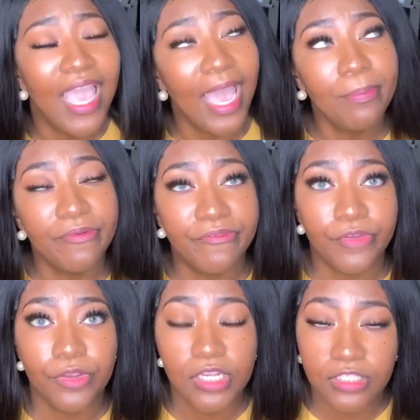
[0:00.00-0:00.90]
I
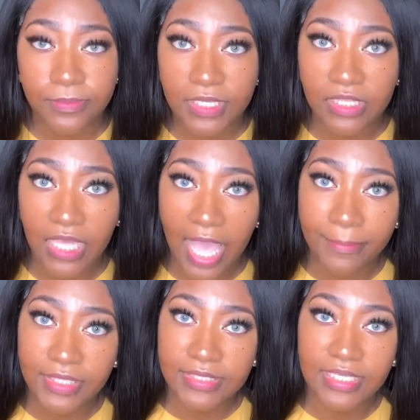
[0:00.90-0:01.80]
prefer it to be in the
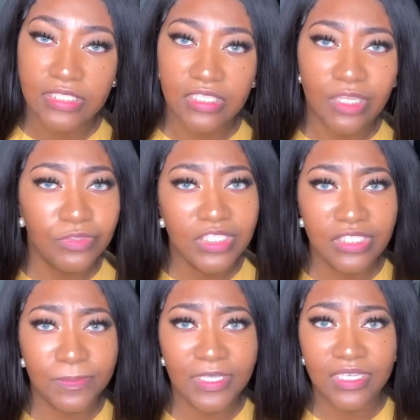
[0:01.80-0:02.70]
comment section though, just
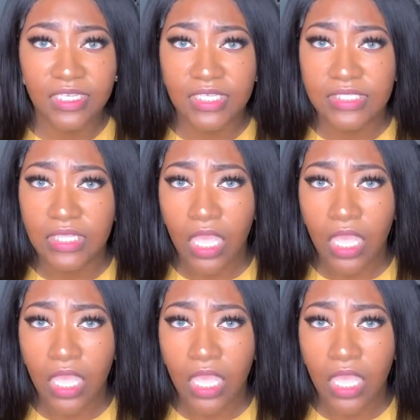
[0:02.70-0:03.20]
because